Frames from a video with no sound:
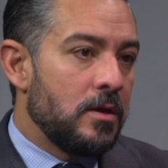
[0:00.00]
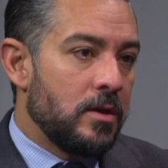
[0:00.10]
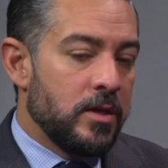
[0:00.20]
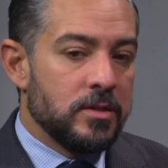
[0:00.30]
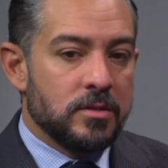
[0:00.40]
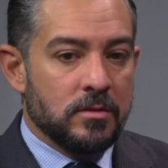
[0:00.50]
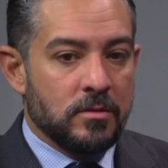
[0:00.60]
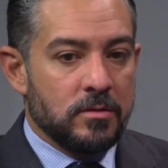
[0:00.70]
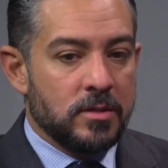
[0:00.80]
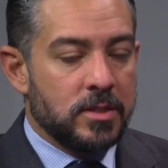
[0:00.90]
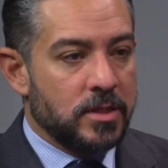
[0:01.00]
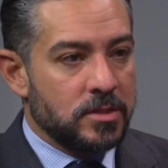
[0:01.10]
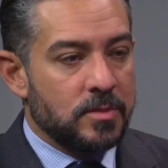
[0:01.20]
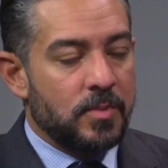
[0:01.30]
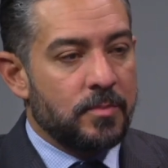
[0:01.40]
uh, into the Texas
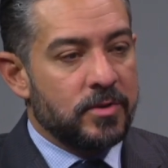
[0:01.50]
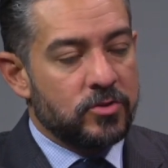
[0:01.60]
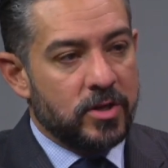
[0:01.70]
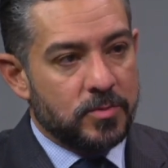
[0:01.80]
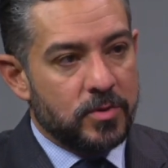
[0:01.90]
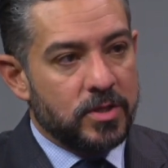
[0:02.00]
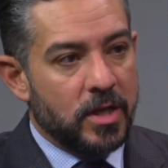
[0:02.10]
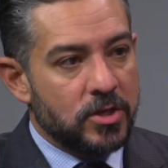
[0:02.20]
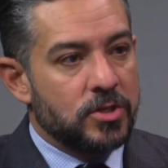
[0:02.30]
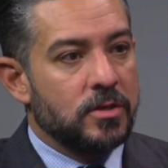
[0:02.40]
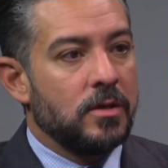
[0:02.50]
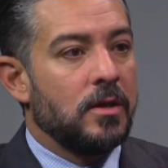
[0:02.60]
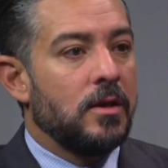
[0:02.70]
Department of Transportation.